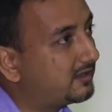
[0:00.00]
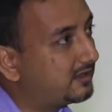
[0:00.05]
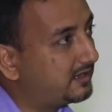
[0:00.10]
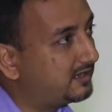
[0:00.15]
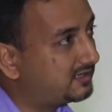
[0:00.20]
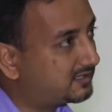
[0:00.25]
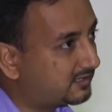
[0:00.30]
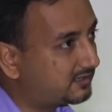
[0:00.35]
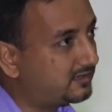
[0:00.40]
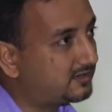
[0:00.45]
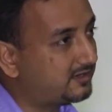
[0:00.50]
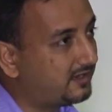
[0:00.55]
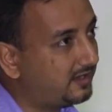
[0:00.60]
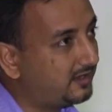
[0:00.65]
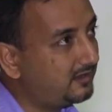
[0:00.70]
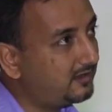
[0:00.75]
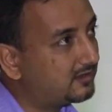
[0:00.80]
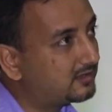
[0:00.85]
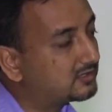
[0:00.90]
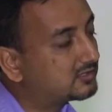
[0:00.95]
internal
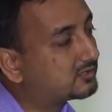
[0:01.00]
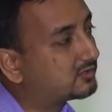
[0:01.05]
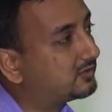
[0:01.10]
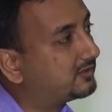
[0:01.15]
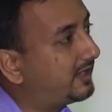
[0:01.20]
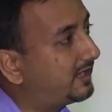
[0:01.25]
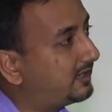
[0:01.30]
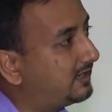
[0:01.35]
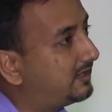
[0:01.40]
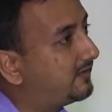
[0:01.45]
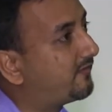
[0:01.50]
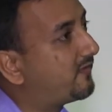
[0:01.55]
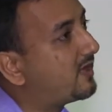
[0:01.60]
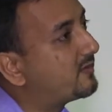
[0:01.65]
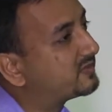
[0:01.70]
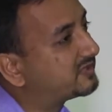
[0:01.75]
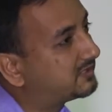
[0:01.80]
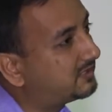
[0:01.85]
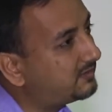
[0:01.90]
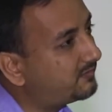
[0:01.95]
ring so that it
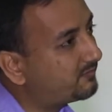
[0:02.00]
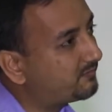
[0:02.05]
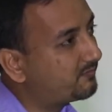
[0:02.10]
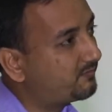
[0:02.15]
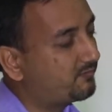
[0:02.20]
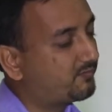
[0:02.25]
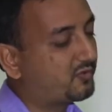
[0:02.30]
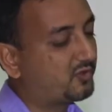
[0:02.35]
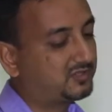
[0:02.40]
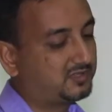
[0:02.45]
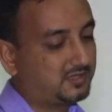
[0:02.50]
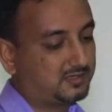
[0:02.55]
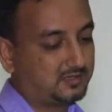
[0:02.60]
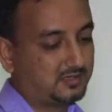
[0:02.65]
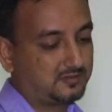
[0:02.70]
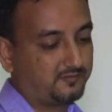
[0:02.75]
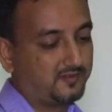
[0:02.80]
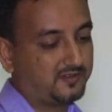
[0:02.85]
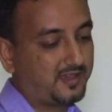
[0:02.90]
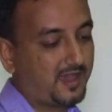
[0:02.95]
forms the
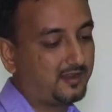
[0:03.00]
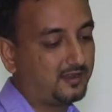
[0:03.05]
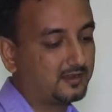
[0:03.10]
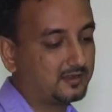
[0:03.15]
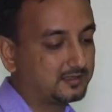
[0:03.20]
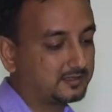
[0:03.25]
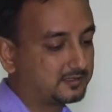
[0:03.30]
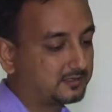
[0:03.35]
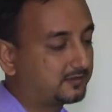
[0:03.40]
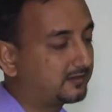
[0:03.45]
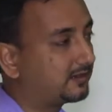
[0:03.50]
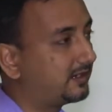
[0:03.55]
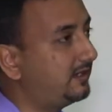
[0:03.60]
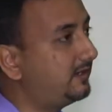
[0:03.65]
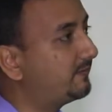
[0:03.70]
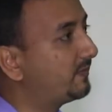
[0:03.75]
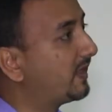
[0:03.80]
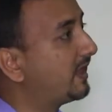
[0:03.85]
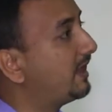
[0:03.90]
processus vaginalis, right?